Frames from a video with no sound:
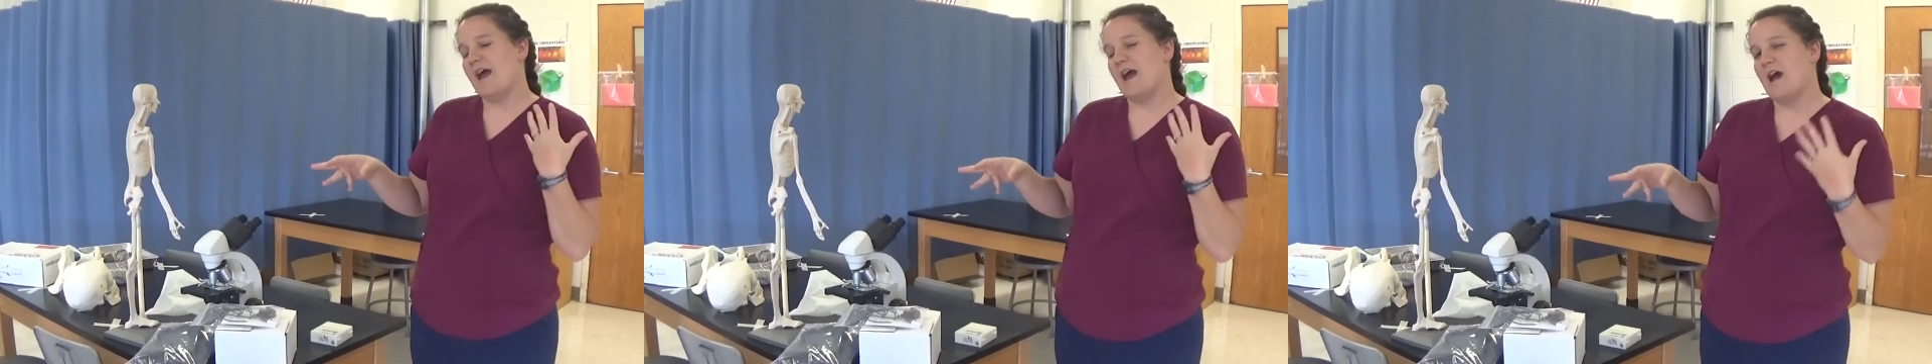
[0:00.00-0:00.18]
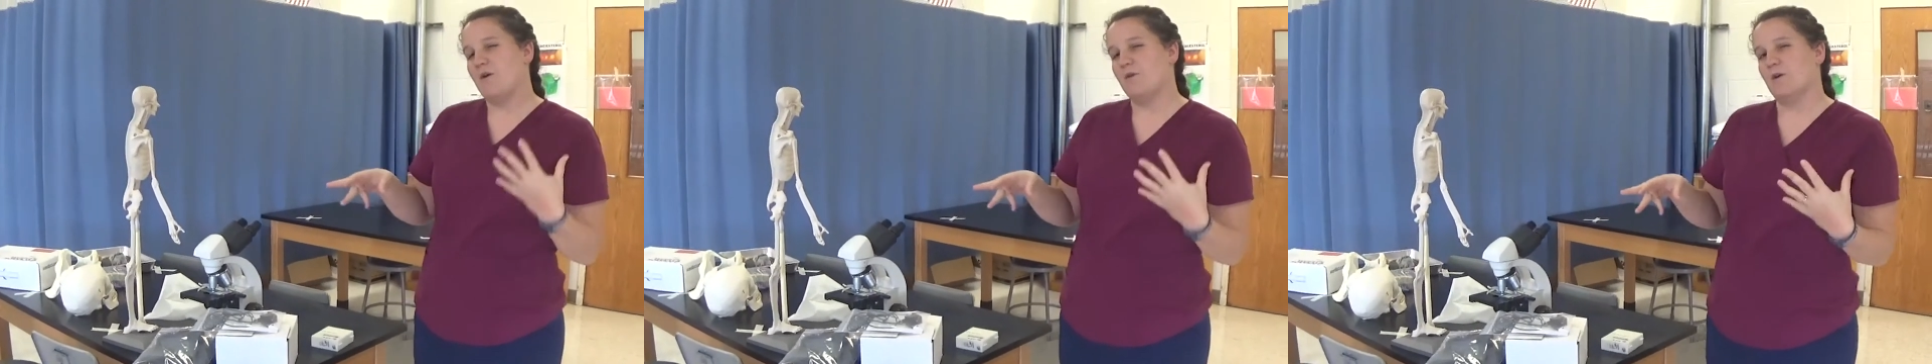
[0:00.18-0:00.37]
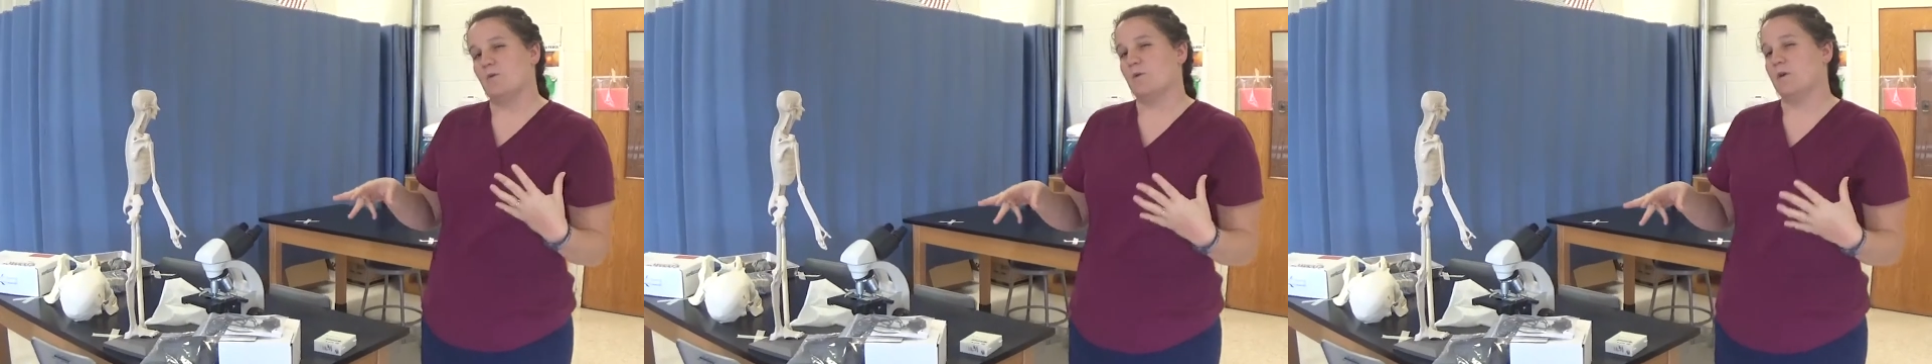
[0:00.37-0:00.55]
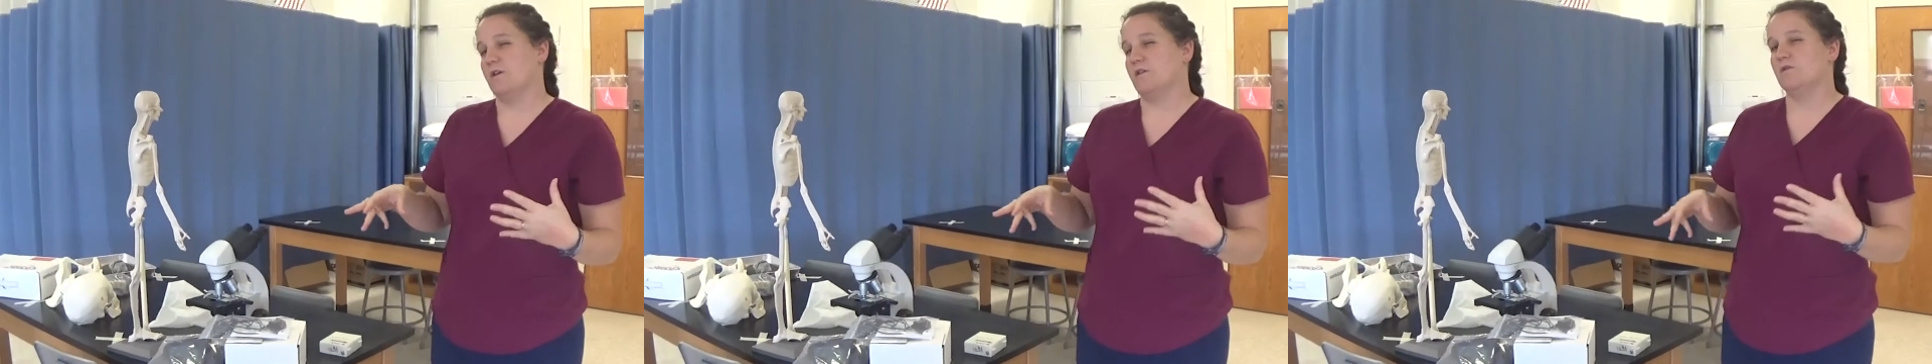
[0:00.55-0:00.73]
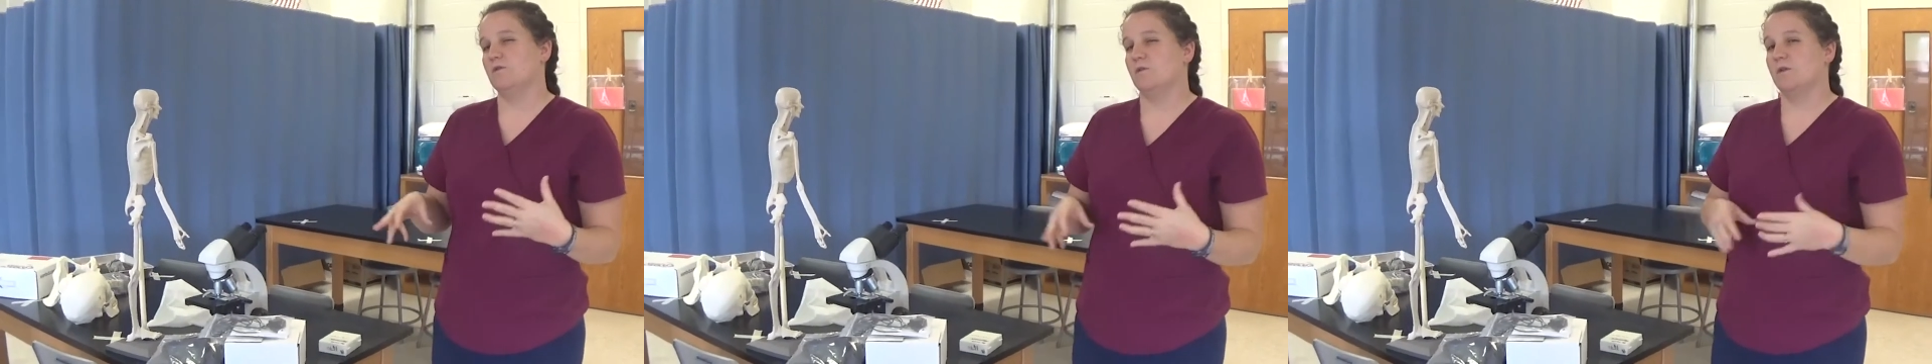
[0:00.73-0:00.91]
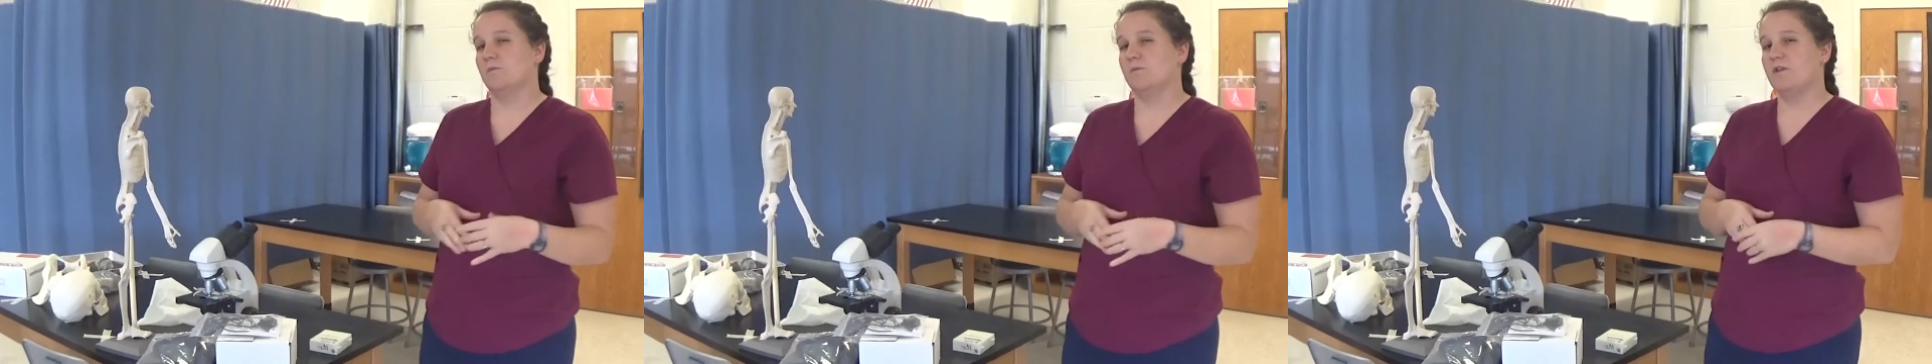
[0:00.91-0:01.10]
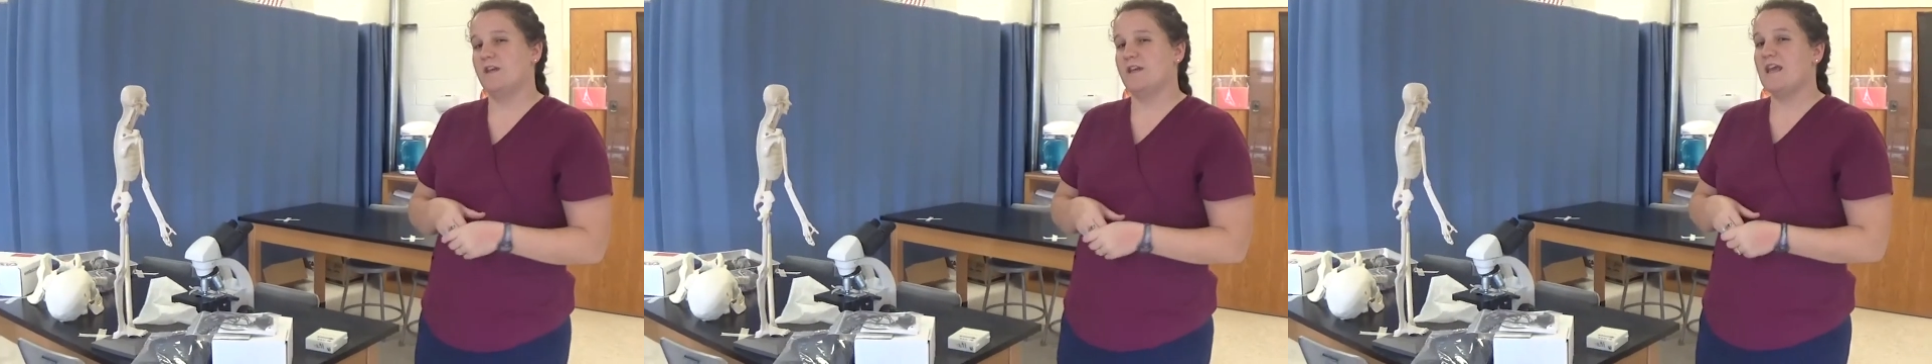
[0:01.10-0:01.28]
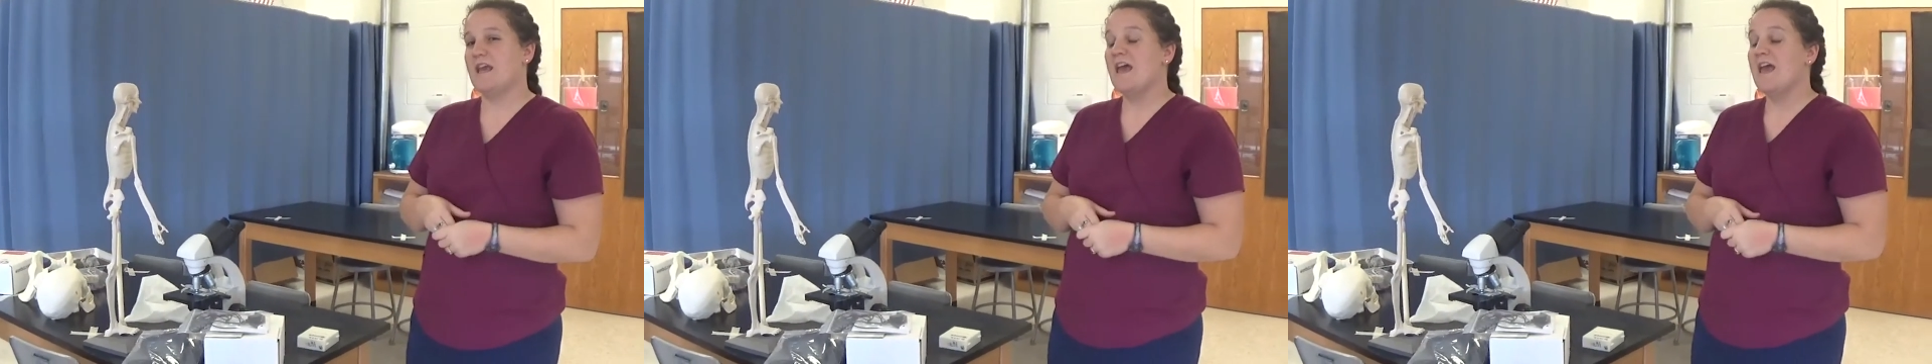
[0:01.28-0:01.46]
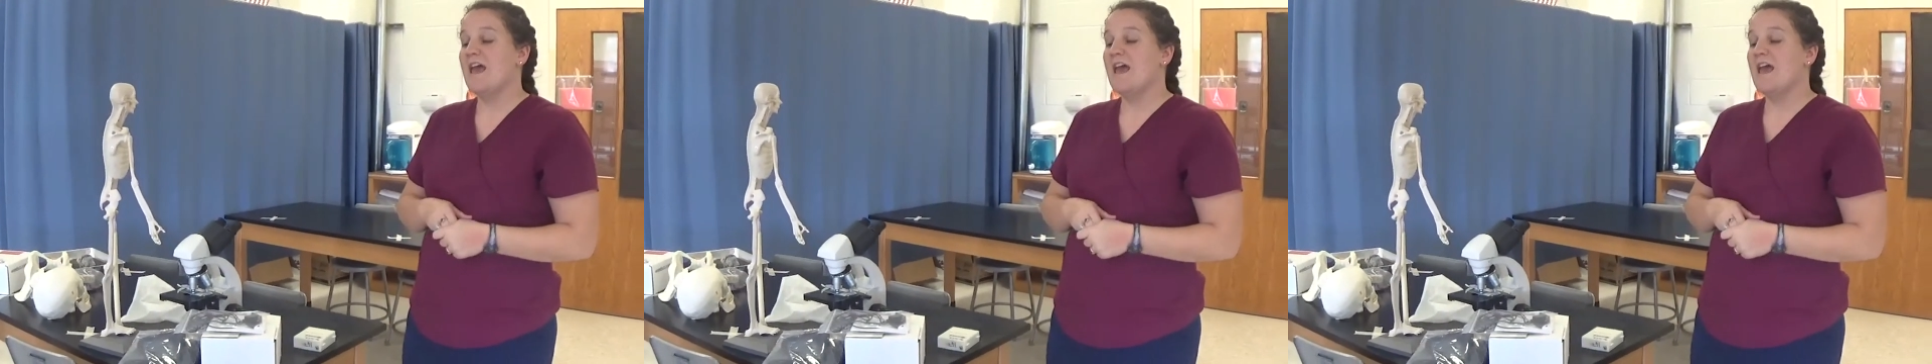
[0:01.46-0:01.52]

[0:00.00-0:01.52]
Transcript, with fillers: how it works normally,